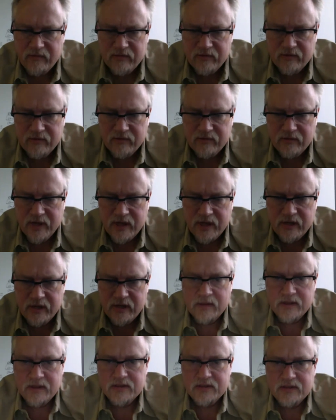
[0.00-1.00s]
your
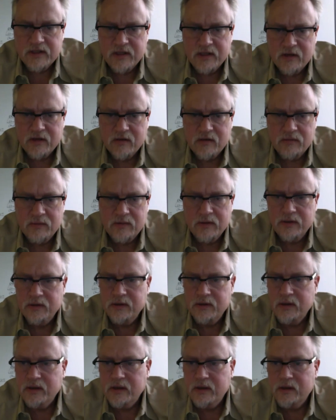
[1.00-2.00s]
database thing open, do
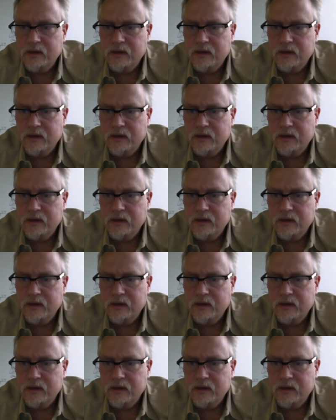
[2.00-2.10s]
you?